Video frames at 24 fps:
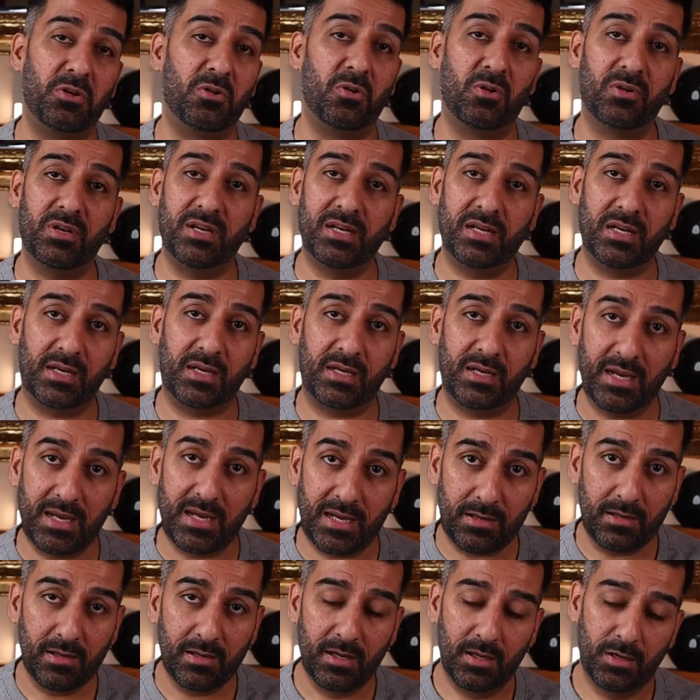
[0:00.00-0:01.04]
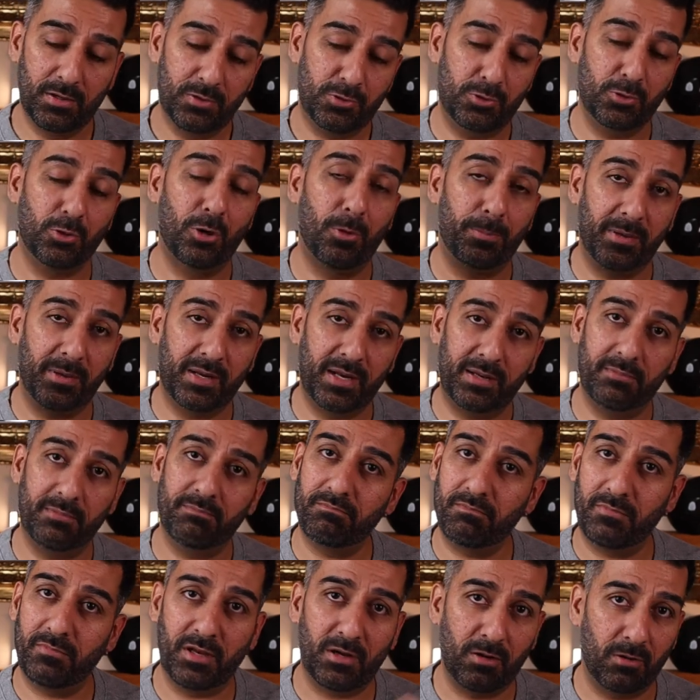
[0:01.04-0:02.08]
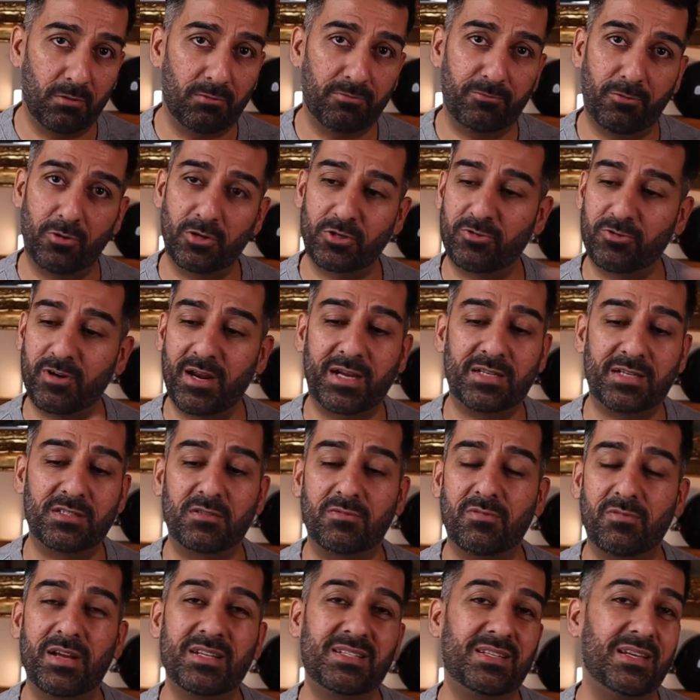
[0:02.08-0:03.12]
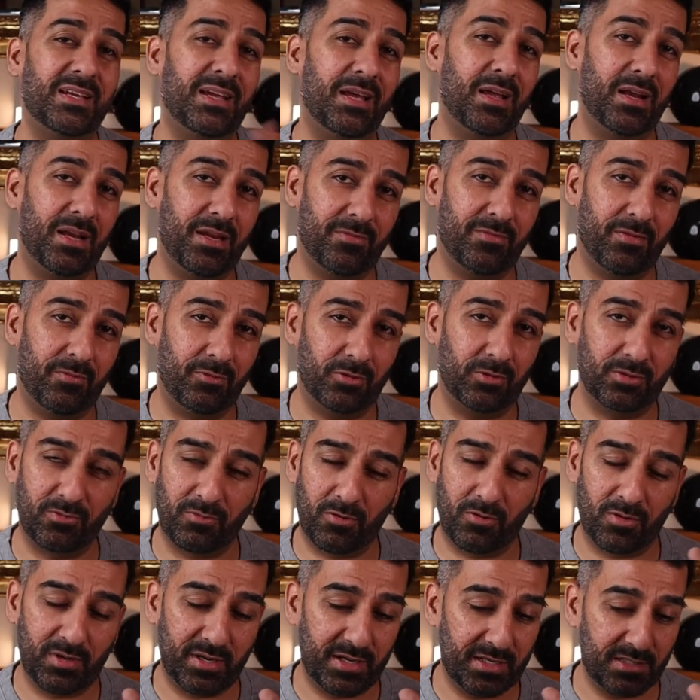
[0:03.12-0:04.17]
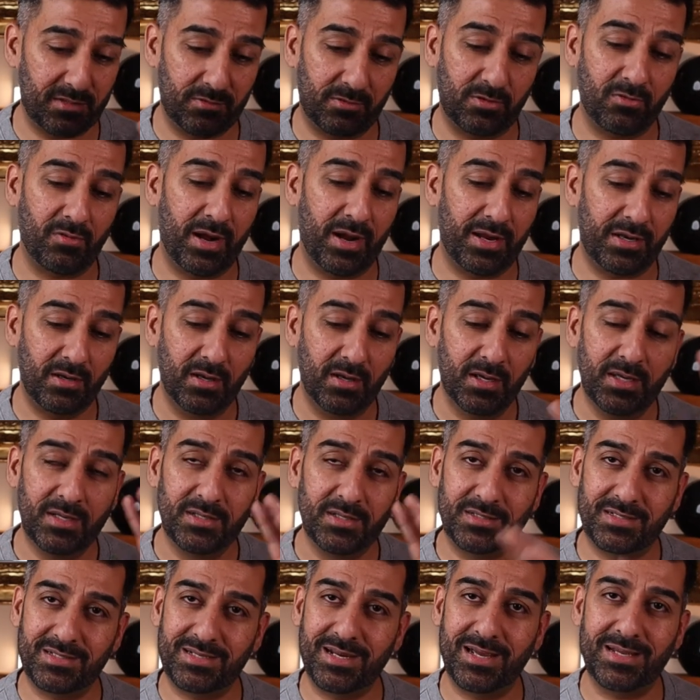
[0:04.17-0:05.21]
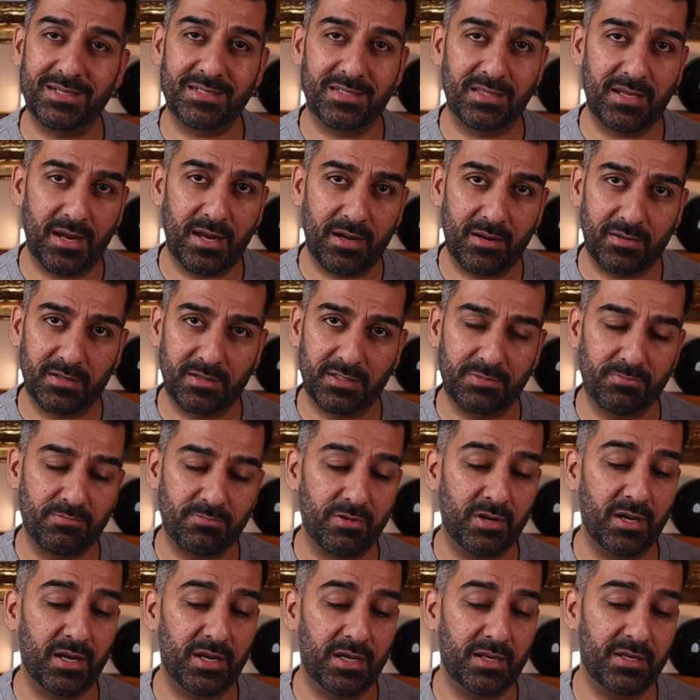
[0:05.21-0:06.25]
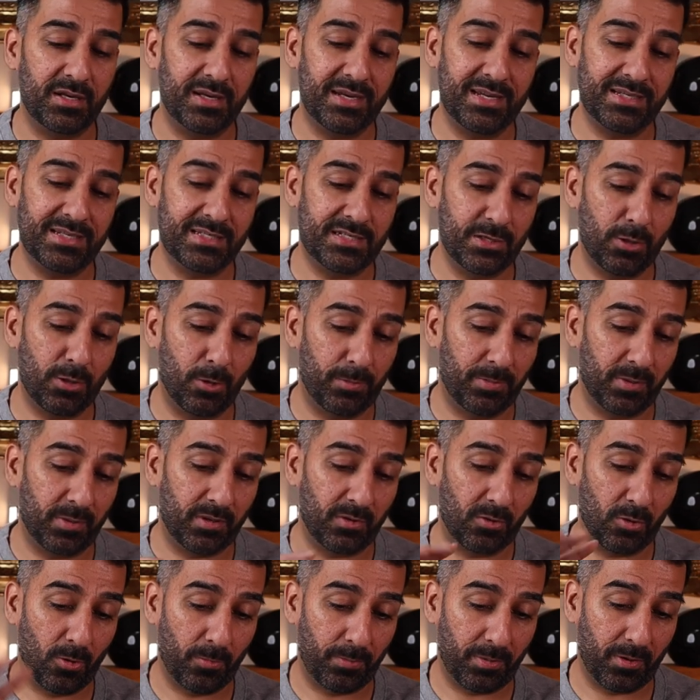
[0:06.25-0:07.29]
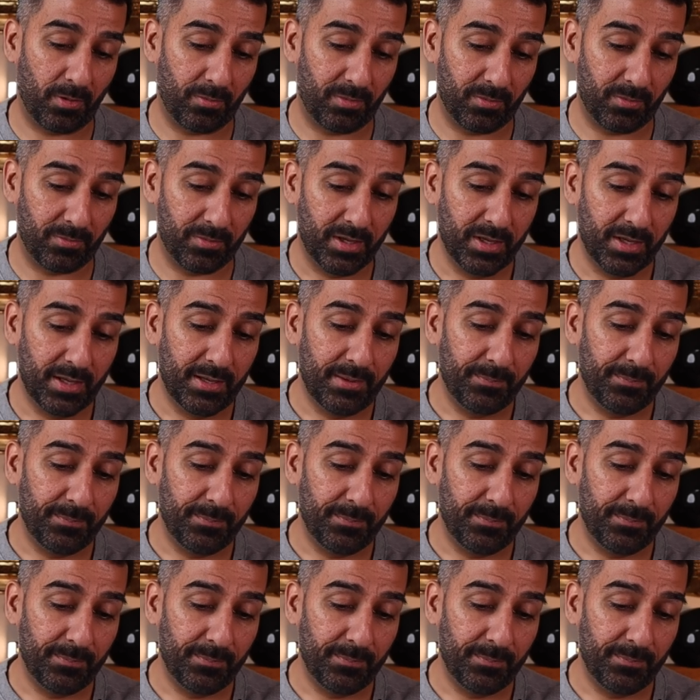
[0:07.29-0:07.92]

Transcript: You don't need a key to open it, you know, for tracks, racing, and even for the road, is great. Stays there, it's brilliant, easy open, no problem.